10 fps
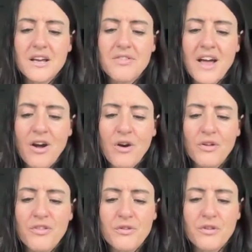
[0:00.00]
that
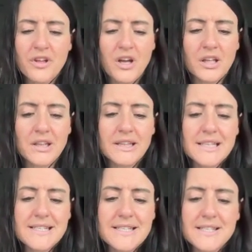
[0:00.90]
or the other,
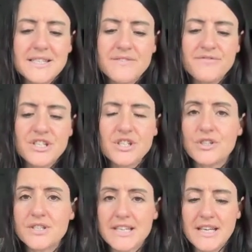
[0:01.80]
listening to the
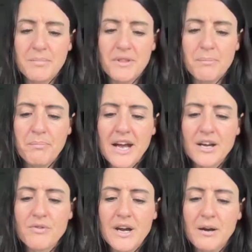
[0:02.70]
videotape in the
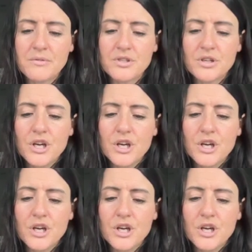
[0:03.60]
background.